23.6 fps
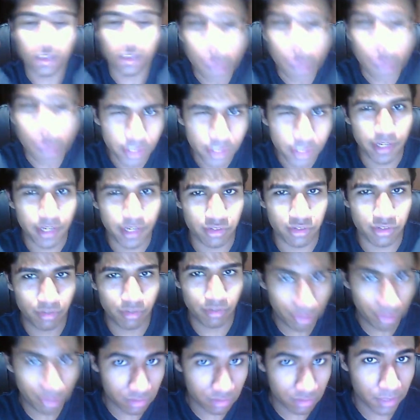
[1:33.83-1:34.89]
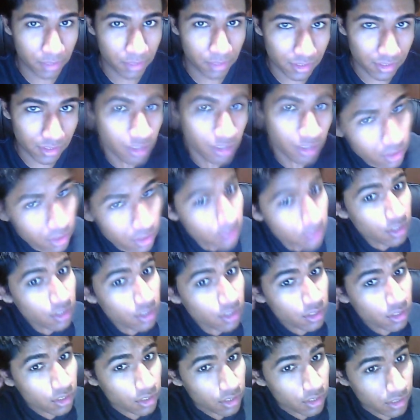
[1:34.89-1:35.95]
really dinosaur bones, but
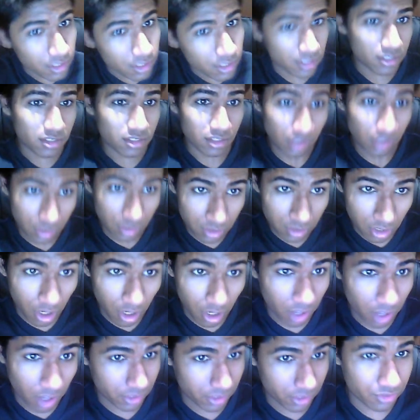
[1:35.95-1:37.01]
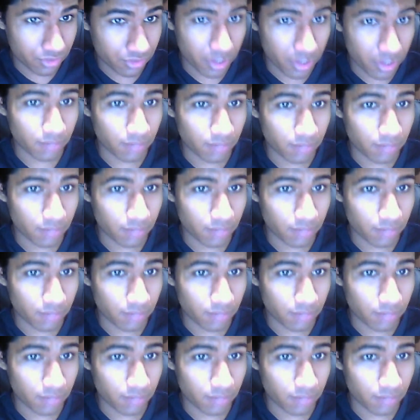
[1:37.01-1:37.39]
they still call it dragon